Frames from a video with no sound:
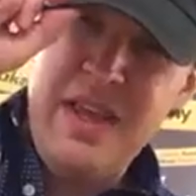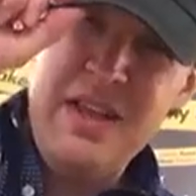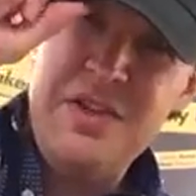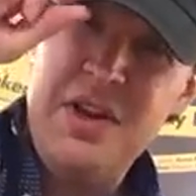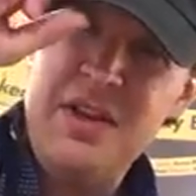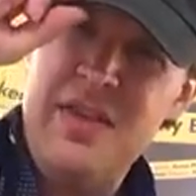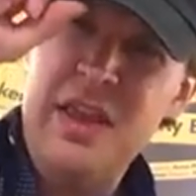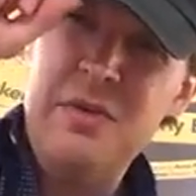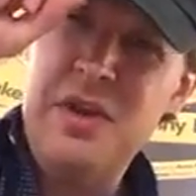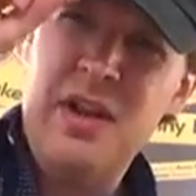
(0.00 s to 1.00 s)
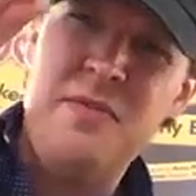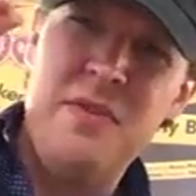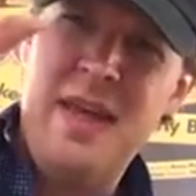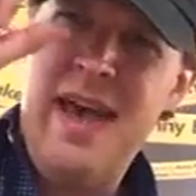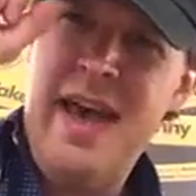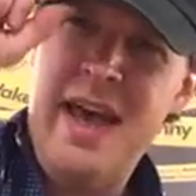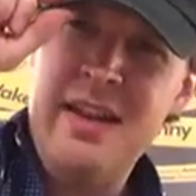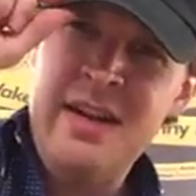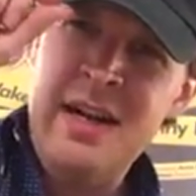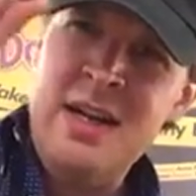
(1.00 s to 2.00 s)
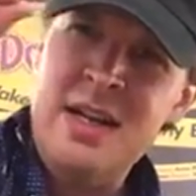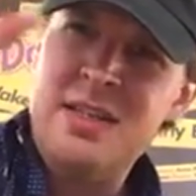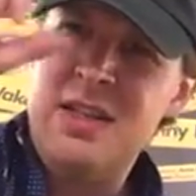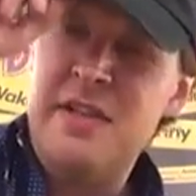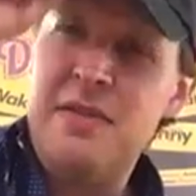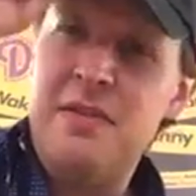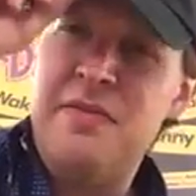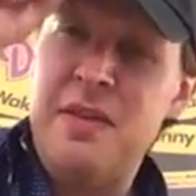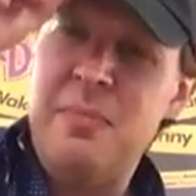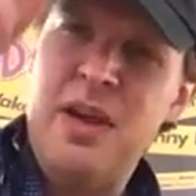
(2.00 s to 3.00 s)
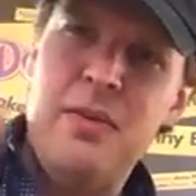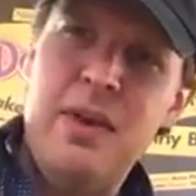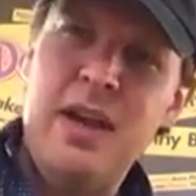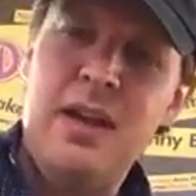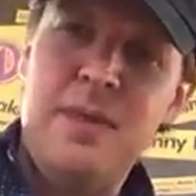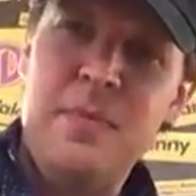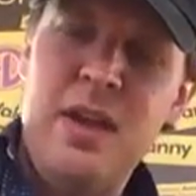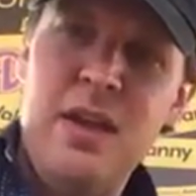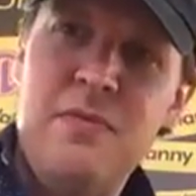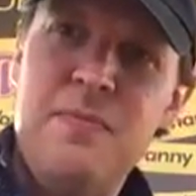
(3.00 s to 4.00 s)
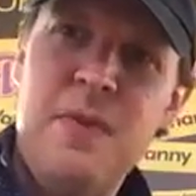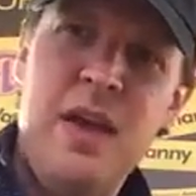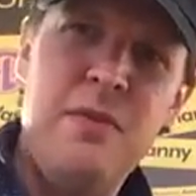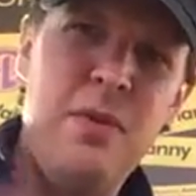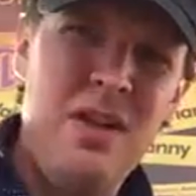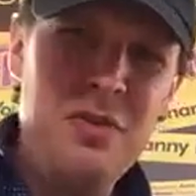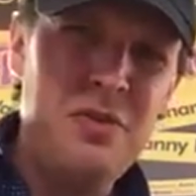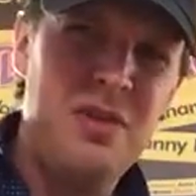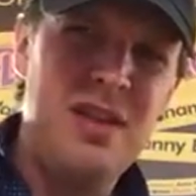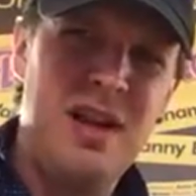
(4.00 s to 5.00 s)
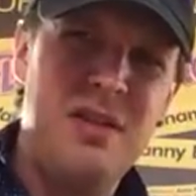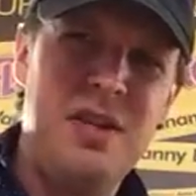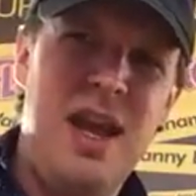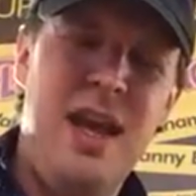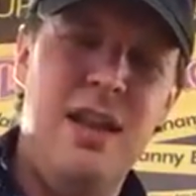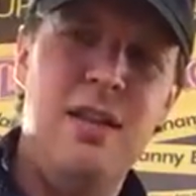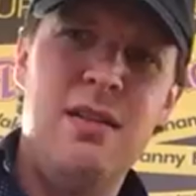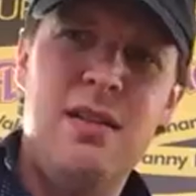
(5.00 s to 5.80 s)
Thank you, Charlie, for the hat. It's a lovely fit, by the way. I have an unusually large head.